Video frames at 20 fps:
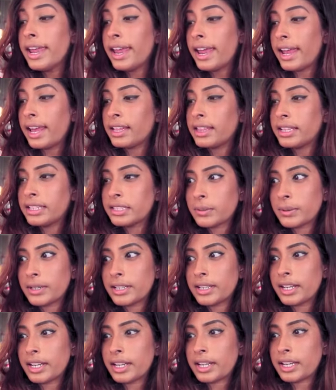And this
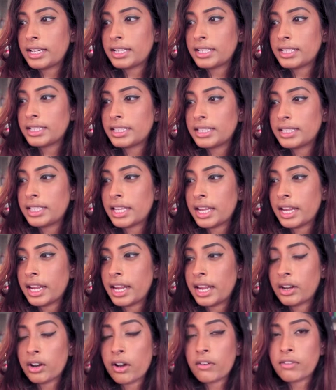one is
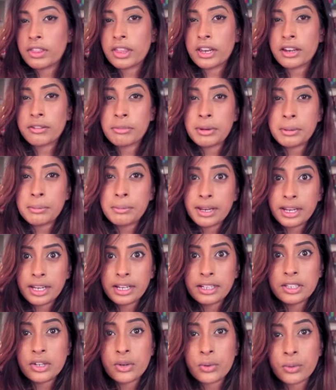a novel that I've been
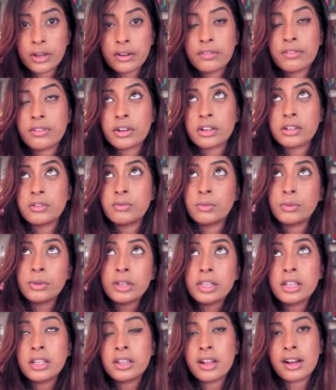meaning to read for a
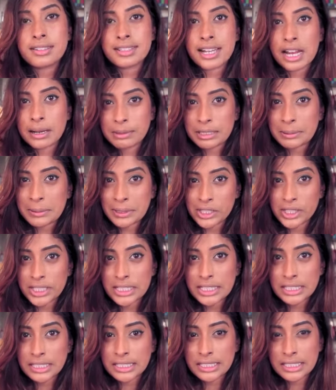really long time, especially
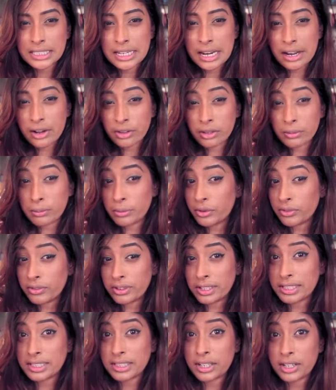since now the
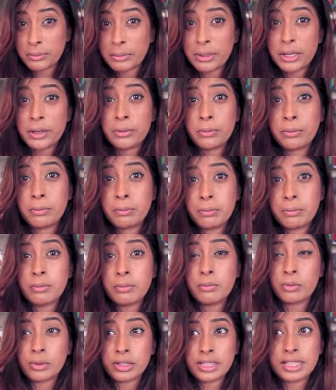movie is going to be
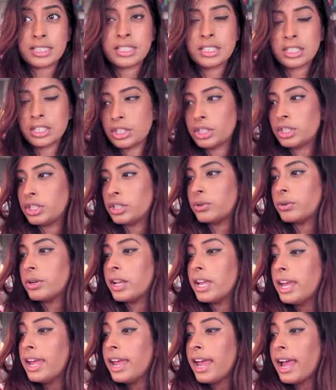released soon,
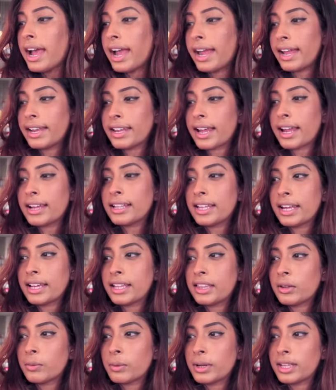and I
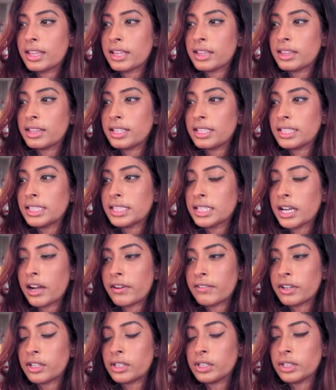like the way that this
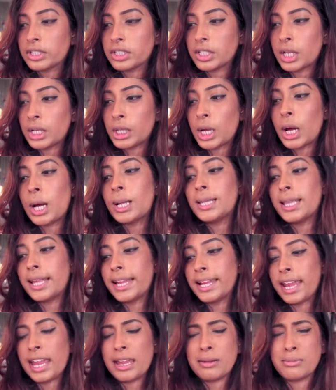cover looks a lot
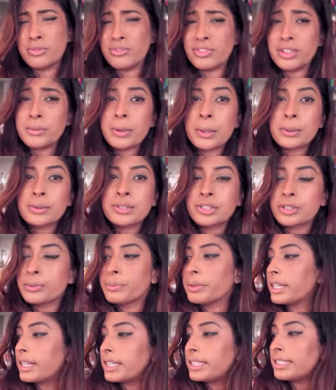like a movie poster
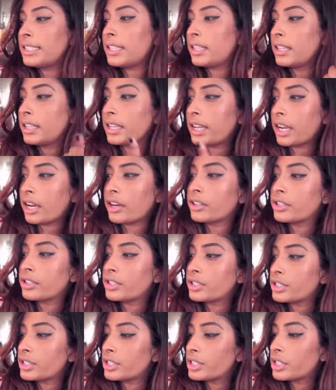because the
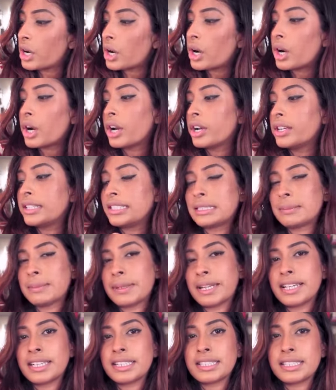characters are
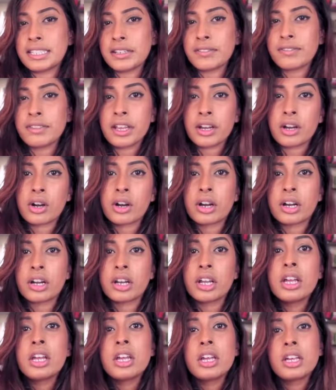displayed as if they are
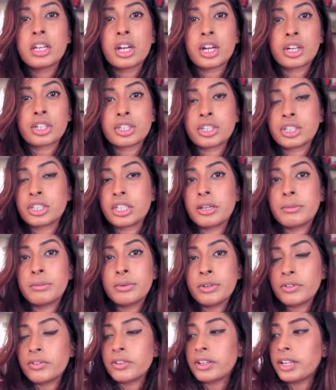characters in a
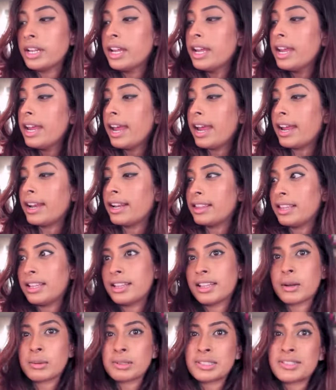movie, and I think
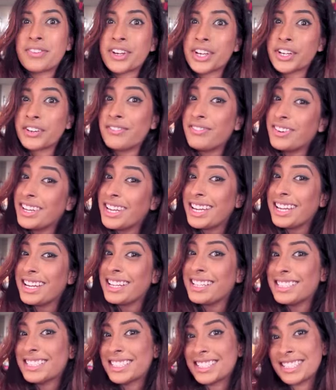that was very
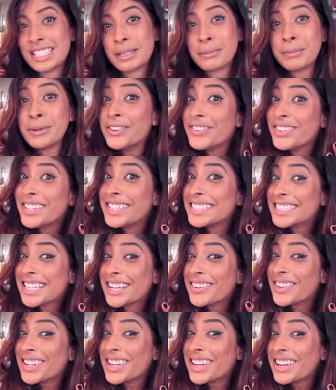fitting since the movie is
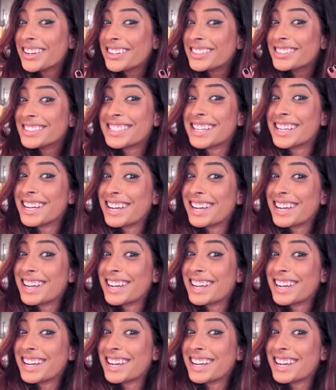coming out.